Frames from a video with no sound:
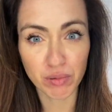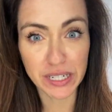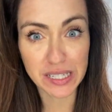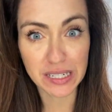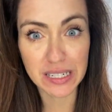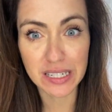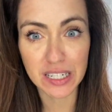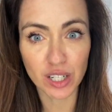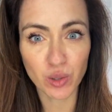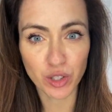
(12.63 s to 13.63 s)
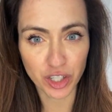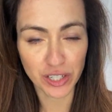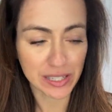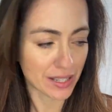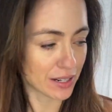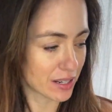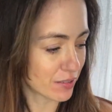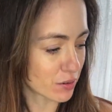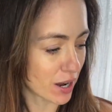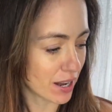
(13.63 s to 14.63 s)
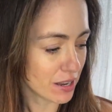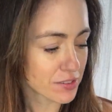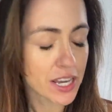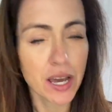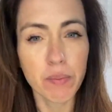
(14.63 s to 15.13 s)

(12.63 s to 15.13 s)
recent launches that have arrived,